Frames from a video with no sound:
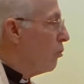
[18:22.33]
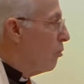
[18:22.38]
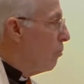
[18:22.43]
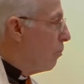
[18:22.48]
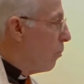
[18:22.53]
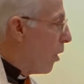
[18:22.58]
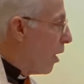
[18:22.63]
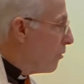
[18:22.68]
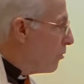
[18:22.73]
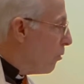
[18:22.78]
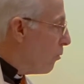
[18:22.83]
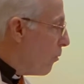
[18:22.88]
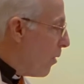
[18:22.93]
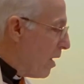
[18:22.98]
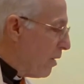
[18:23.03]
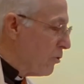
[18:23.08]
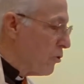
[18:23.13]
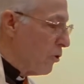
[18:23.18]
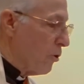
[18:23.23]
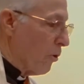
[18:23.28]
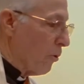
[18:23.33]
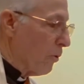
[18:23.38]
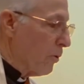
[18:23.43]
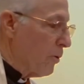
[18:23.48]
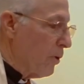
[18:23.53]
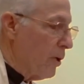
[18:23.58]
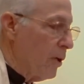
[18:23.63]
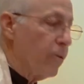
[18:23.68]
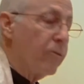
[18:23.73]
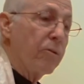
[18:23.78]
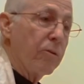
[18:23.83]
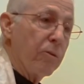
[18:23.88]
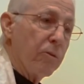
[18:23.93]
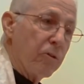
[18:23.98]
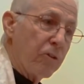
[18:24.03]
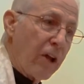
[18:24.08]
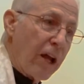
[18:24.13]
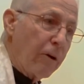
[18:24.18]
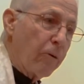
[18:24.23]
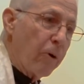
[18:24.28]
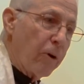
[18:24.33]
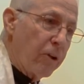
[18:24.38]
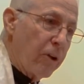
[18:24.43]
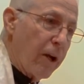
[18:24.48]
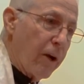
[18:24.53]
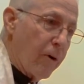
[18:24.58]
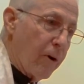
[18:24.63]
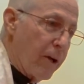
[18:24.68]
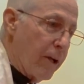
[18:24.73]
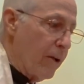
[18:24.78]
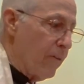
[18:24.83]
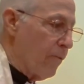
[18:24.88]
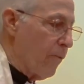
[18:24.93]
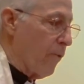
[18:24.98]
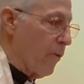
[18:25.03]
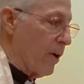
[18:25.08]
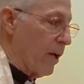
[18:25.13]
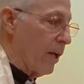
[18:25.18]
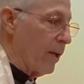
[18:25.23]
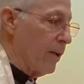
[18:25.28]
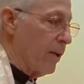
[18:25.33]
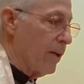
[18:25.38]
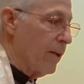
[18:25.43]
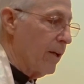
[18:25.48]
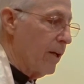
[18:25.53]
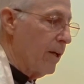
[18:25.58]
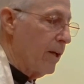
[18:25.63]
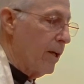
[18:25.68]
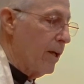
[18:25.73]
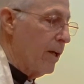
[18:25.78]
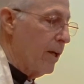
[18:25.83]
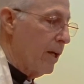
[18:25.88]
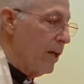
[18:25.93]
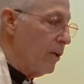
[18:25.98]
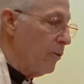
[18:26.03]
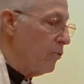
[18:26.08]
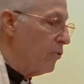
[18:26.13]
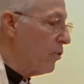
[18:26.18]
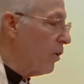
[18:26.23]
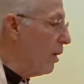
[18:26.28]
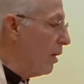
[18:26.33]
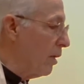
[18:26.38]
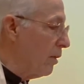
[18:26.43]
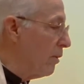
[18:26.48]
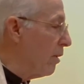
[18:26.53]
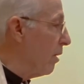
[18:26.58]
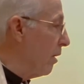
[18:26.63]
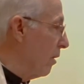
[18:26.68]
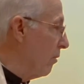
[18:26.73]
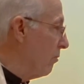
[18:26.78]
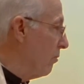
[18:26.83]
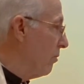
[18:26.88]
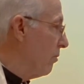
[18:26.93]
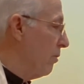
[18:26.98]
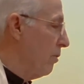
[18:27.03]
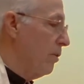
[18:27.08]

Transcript: To Brother Reginald, his secretary and friend, he said this